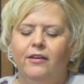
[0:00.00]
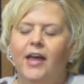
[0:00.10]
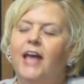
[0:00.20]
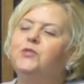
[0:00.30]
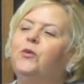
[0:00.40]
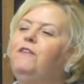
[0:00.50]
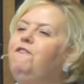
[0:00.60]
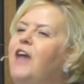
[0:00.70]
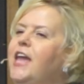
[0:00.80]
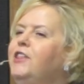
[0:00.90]
As we
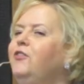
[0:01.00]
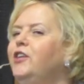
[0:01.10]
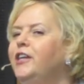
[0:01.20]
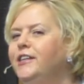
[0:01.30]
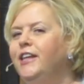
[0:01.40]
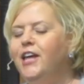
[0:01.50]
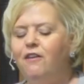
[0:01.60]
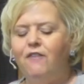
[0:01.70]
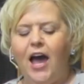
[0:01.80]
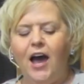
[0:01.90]
faithfully
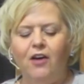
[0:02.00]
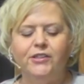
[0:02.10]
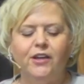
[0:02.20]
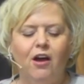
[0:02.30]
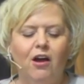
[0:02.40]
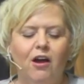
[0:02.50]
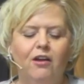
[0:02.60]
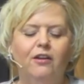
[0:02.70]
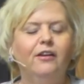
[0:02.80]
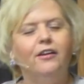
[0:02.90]
live out
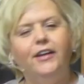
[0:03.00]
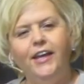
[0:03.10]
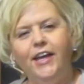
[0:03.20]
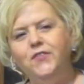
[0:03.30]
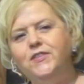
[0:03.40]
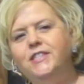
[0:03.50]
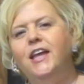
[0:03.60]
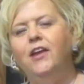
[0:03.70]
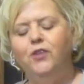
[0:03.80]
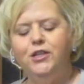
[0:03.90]
our gifts
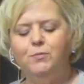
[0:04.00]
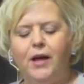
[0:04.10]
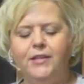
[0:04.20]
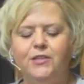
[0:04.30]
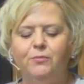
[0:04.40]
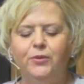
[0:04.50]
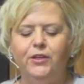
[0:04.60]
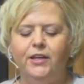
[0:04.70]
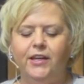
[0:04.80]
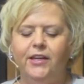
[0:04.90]
and
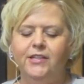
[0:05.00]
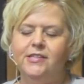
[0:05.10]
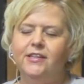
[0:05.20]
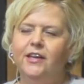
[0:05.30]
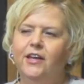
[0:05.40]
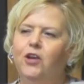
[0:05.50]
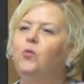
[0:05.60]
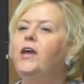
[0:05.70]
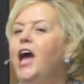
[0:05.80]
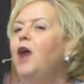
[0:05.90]
responsibilities,
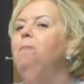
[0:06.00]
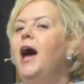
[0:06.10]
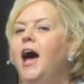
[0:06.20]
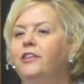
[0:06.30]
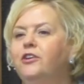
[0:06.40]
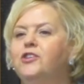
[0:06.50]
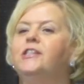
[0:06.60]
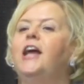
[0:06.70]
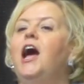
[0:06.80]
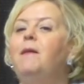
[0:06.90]
we help others
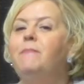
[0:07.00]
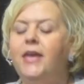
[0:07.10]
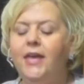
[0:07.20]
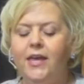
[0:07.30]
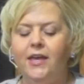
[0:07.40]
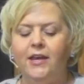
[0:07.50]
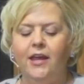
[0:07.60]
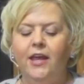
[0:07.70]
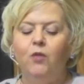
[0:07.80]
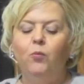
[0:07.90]
come in.
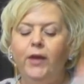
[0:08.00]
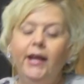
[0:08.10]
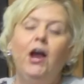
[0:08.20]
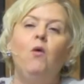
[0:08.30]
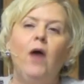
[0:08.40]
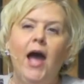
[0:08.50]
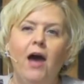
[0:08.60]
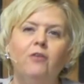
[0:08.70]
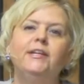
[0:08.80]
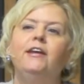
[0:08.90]
We go
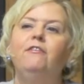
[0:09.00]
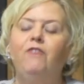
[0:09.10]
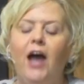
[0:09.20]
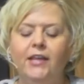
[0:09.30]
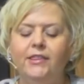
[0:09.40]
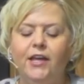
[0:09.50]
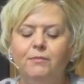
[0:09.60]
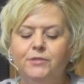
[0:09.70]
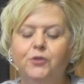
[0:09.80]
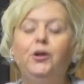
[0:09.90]
out and invite
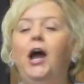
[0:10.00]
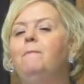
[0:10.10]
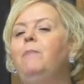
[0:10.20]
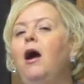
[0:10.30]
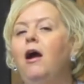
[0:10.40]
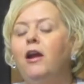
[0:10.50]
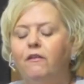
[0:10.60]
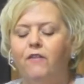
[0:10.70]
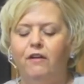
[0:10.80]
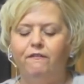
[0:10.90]
them to come part
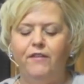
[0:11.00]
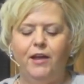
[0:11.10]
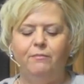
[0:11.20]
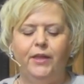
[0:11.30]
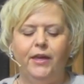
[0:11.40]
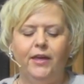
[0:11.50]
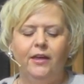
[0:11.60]
of our family.